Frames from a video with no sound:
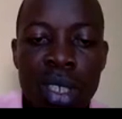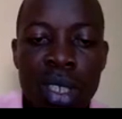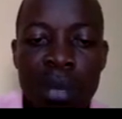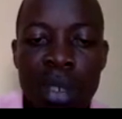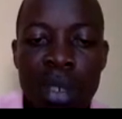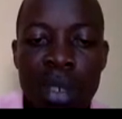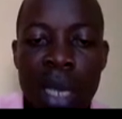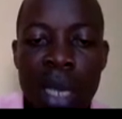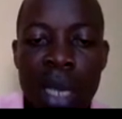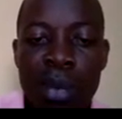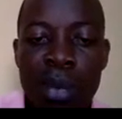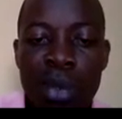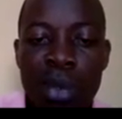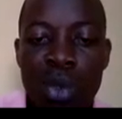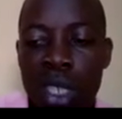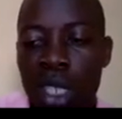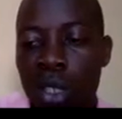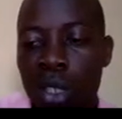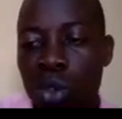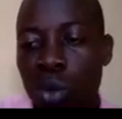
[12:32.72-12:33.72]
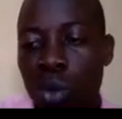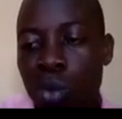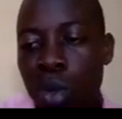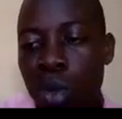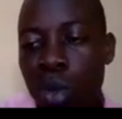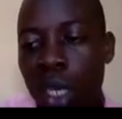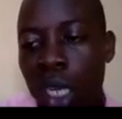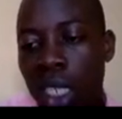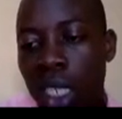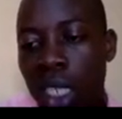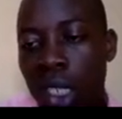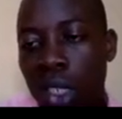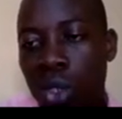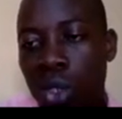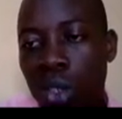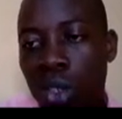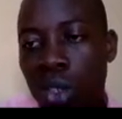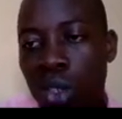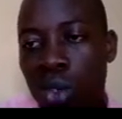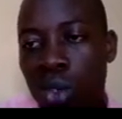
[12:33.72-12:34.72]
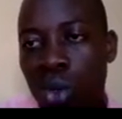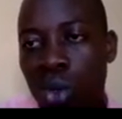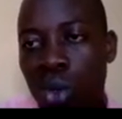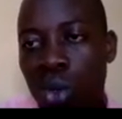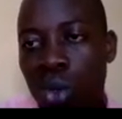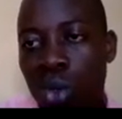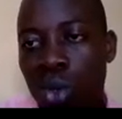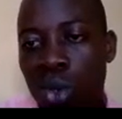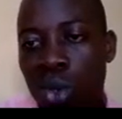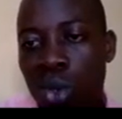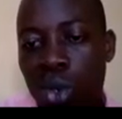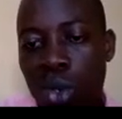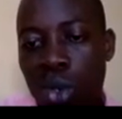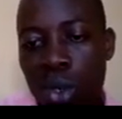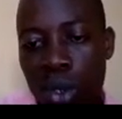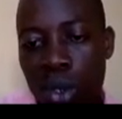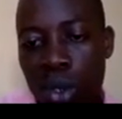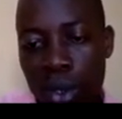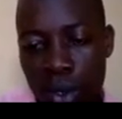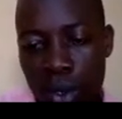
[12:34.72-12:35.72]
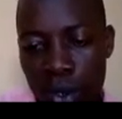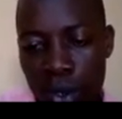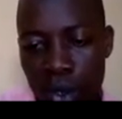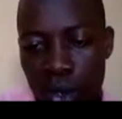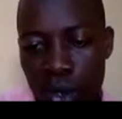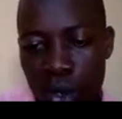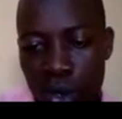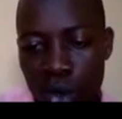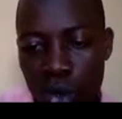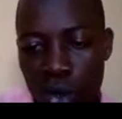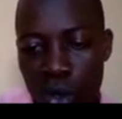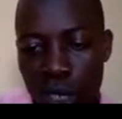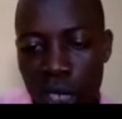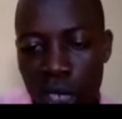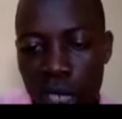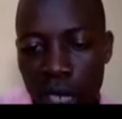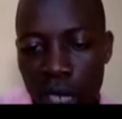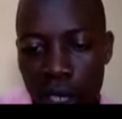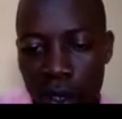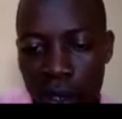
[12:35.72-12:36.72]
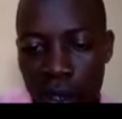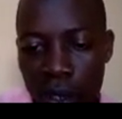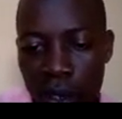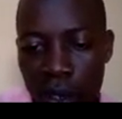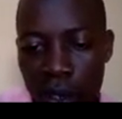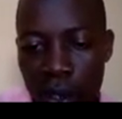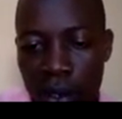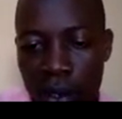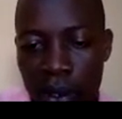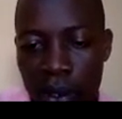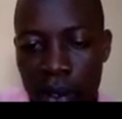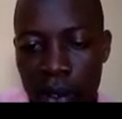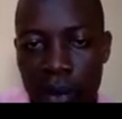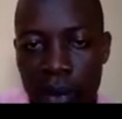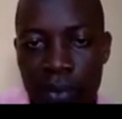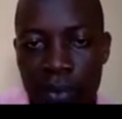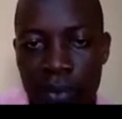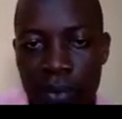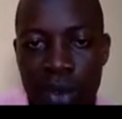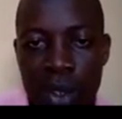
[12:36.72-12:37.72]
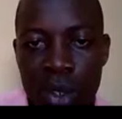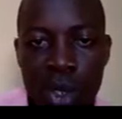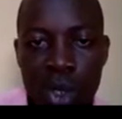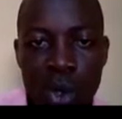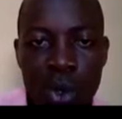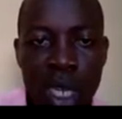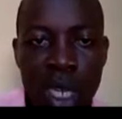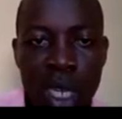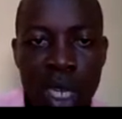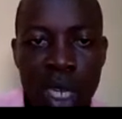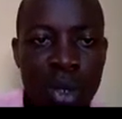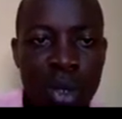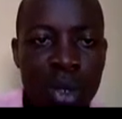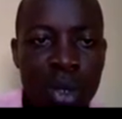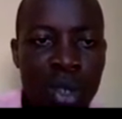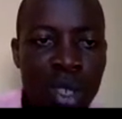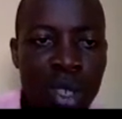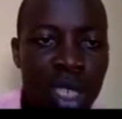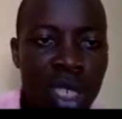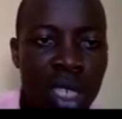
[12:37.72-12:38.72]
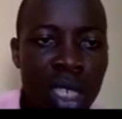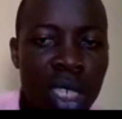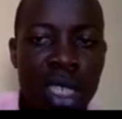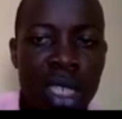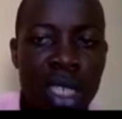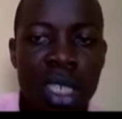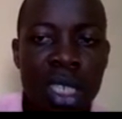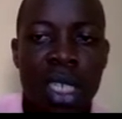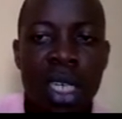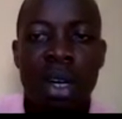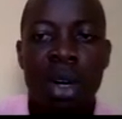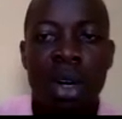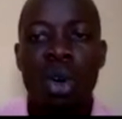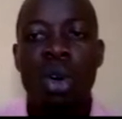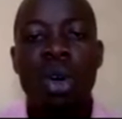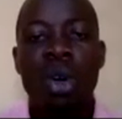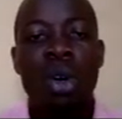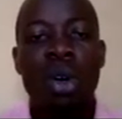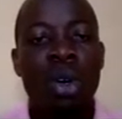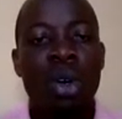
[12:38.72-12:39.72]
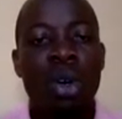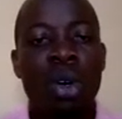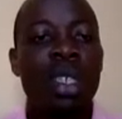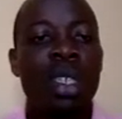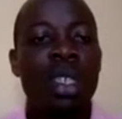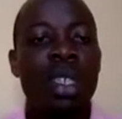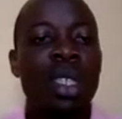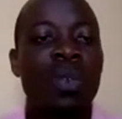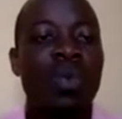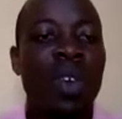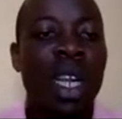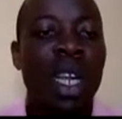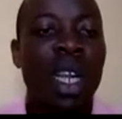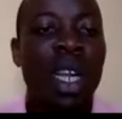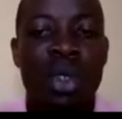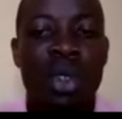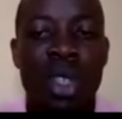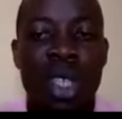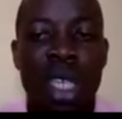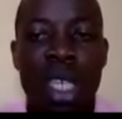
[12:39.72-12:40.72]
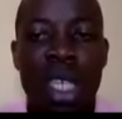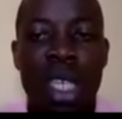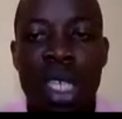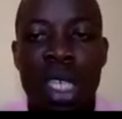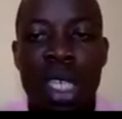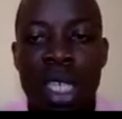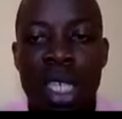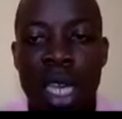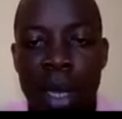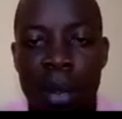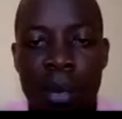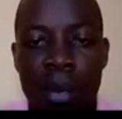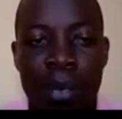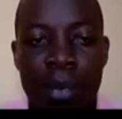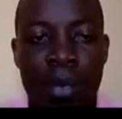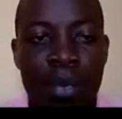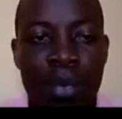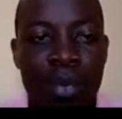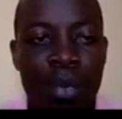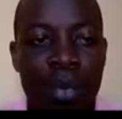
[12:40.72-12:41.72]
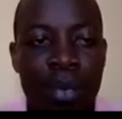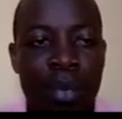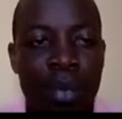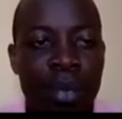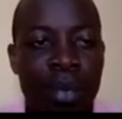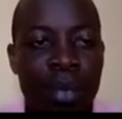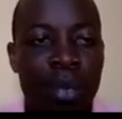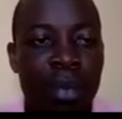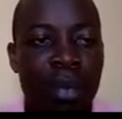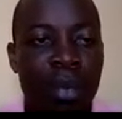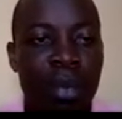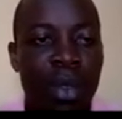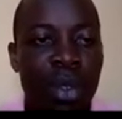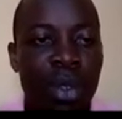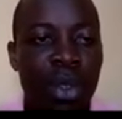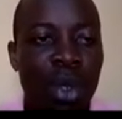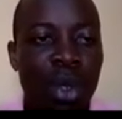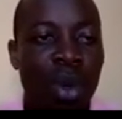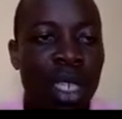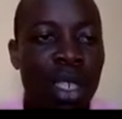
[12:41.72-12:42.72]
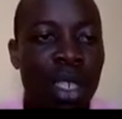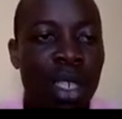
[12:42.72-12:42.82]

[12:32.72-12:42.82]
Sometimes we need to pay attention to detail. So we are told all these values here. So